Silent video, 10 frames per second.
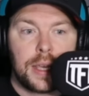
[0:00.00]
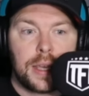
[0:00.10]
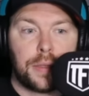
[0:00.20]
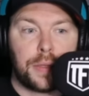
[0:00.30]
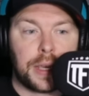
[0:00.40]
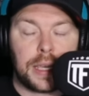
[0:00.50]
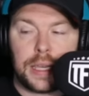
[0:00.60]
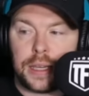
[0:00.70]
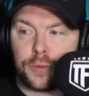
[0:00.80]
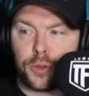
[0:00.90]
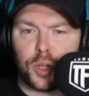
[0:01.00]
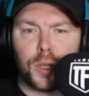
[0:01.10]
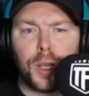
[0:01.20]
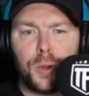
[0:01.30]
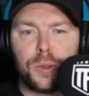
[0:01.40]
they have got
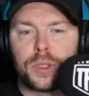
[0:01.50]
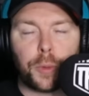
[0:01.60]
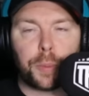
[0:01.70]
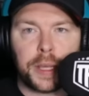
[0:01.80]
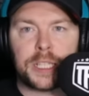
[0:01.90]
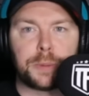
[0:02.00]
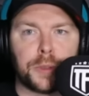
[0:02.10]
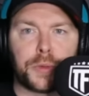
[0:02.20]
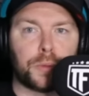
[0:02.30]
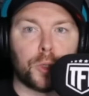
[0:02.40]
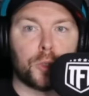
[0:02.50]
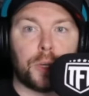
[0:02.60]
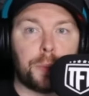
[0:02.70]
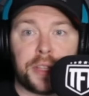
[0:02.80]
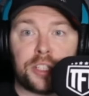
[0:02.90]
loads of replacements for
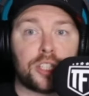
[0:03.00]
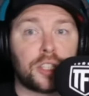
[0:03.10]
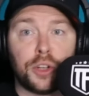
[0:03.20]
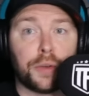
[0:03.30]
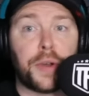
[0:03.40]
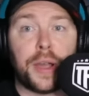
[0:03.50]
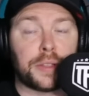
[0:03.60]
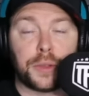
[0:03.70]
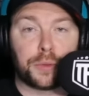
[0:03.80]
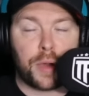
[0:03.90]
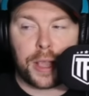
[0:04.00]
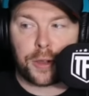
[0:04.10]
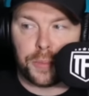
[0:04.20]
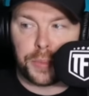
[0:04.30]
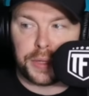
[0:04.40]
Rodri, but they just are not finding the right
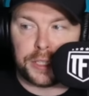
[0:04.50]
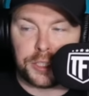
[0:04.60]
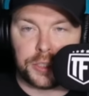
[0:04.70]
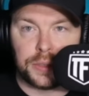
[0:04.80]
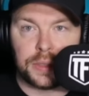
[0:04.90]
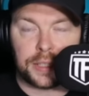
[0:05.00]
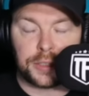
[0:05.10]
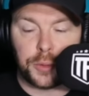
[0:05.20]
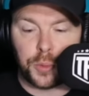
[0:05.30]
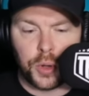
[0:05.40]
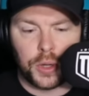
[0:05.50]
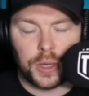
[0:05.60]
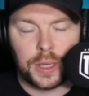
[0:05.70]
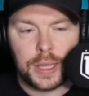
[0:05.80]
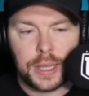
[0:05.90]
combination, as it
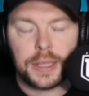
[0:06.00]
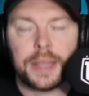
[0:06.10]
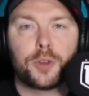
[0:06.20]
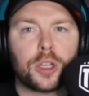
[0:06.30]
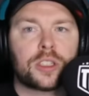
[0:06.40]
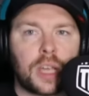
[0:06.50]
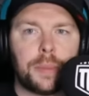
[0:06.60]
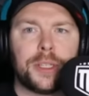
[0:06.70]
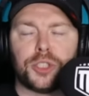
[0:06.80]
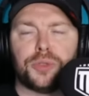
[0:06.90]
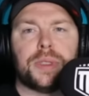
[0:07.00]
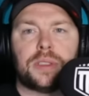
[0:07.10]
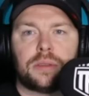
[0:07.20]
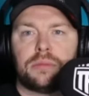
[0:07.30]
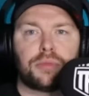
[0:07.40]
were. They've got some
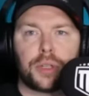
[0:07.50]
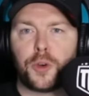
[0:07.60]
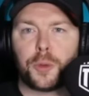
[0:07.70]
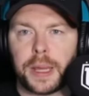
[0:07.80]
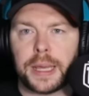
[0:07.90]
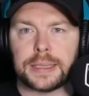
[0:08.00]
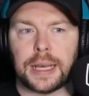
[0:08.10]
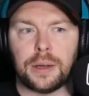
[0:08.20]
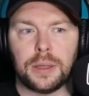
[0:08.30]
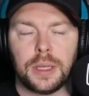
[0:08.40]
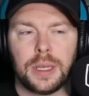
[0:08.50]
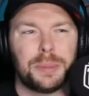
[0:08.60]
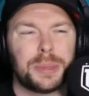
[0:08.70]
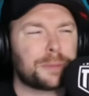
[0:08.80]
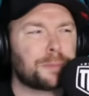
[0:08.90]
injuries, three or four players out,
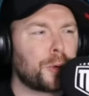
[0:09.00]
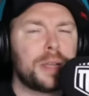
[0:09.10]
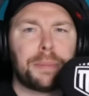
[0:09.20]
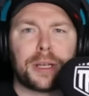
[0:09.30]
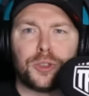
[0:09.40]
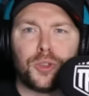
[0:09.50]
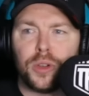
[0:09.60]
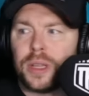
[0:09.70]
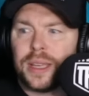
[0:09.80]
but that's pretty much not.